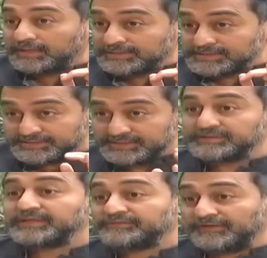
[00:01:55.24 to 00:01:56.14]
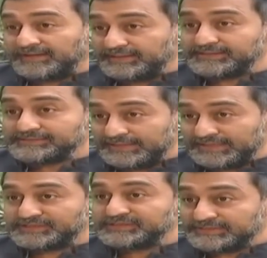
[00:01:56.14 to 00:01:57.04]
considering fighting these
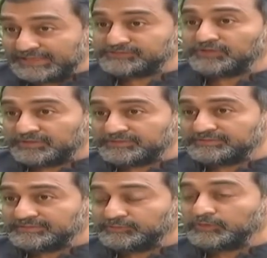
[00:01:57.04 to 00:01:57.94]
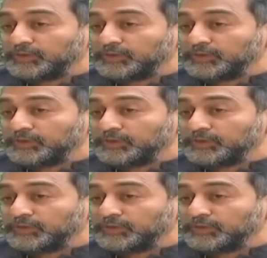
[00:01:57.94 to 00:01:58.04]
elections. That's not, we